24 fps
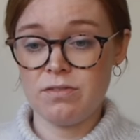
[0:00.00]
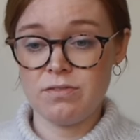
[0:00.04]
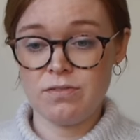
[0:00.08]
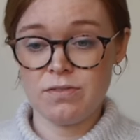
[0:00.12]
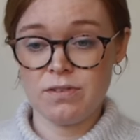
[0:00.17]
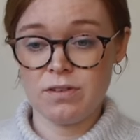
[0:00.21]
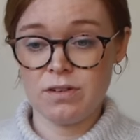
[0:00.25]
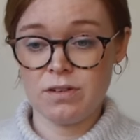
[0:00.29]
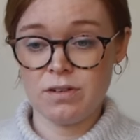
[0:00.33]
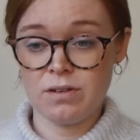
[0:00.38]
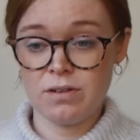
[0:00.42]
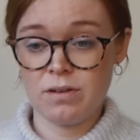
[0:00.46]

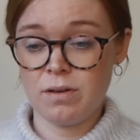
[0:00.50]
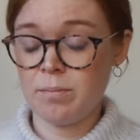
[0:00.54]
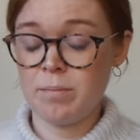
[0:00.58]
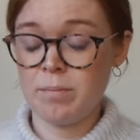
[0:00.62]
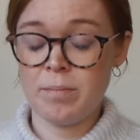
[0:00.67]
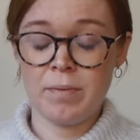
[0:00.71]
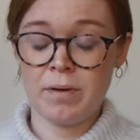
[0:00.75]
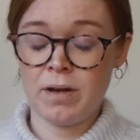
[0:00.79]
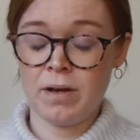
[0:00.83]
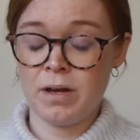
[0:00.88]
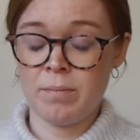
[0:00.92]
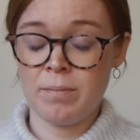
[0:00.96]
for
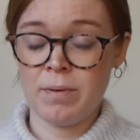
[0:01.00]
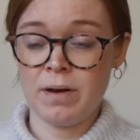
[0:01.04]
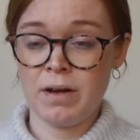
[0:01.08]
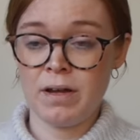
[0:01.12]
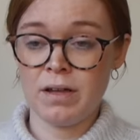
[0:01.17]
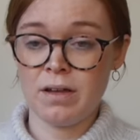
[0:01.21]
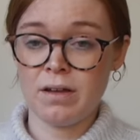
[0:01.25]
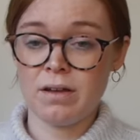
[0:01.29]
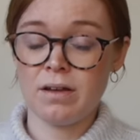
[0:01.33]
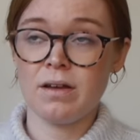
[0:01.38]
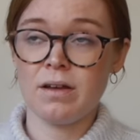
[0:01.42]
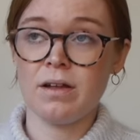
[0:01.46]
by
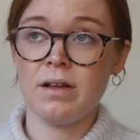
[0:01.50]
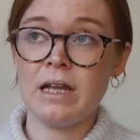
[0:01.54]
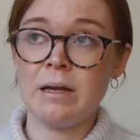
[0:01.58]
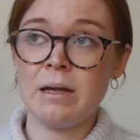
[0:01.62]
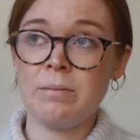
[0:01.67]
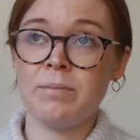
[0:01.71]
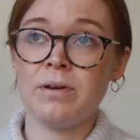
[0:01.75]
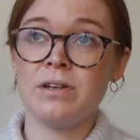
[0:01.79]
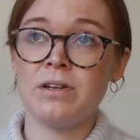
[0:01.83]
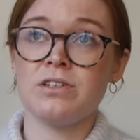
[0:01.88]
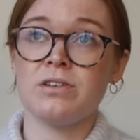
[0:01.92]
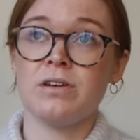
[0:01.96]
Khalid
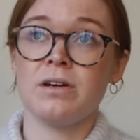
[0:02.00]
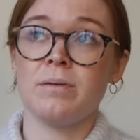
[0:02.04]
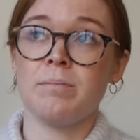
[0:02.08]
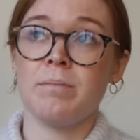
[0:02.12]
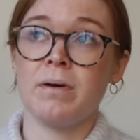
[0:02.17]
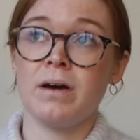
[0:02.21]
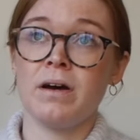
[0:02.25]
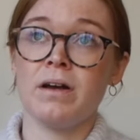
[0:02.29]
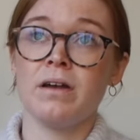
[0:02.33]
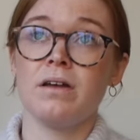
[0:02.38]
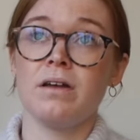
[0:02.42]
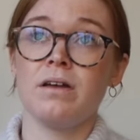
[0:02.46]

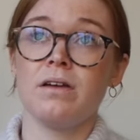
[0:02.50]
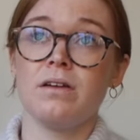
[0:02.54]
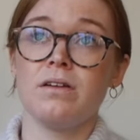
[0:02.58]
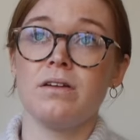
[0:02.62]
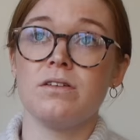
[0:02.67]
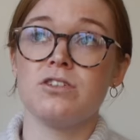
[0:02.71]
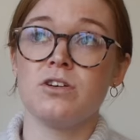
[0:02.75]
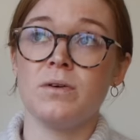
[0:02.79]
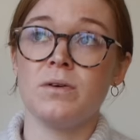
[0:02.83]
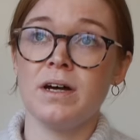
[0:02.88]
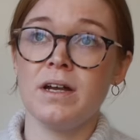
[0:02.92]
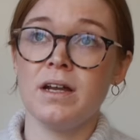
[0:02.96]
by
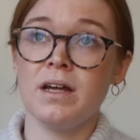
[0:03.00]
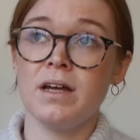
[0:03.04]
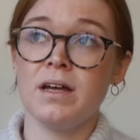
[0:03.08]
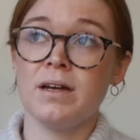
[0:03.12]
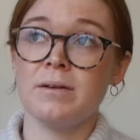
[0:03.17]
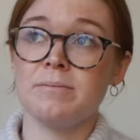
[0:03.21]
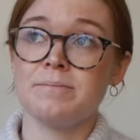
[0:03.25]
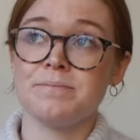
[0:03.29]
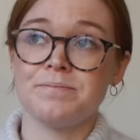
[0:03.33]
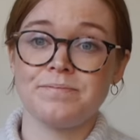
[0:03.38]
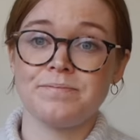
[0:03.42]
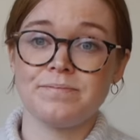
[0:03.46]
Jana.